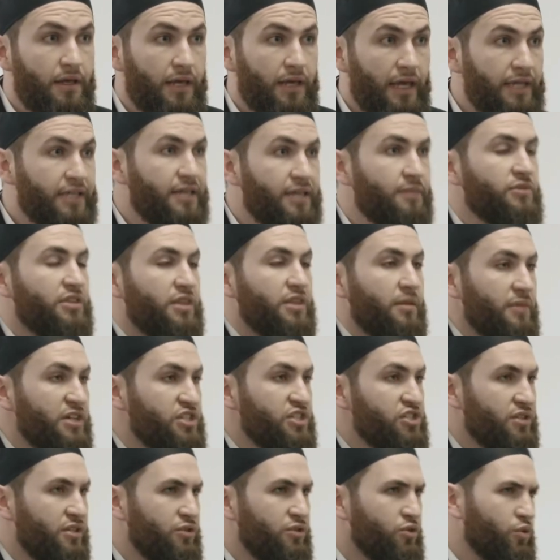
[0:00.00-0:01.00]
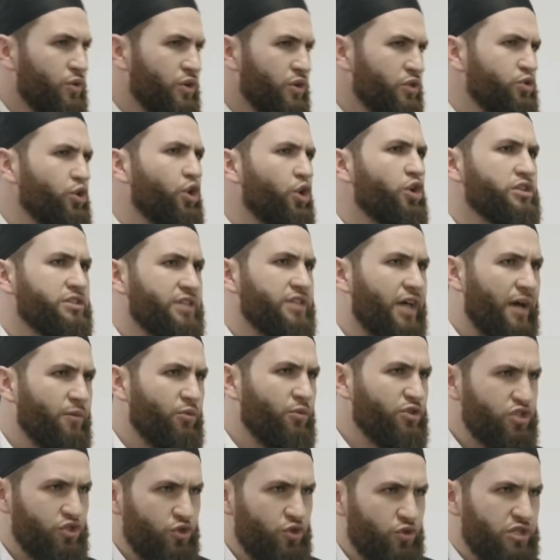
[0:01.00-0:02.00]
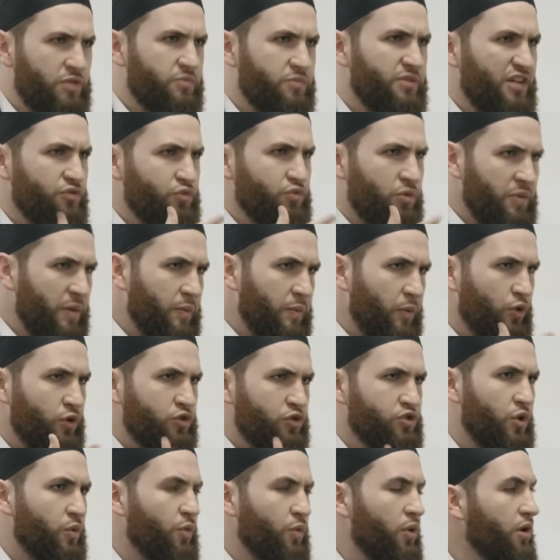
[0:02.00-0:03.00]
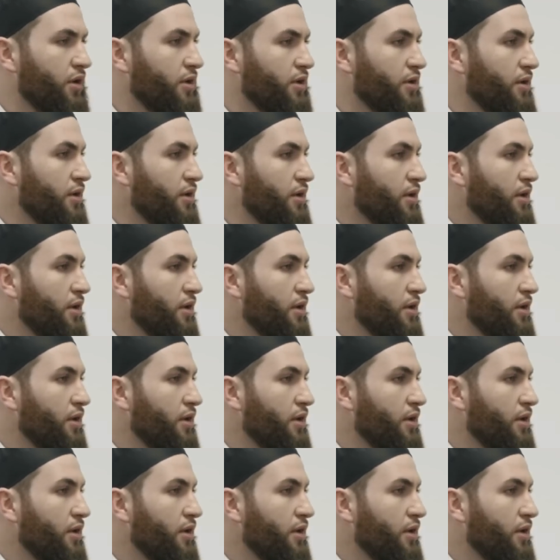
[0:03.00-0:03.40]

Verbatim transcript: He came to the masjid during duhur time, which is usually, that's when people usually work.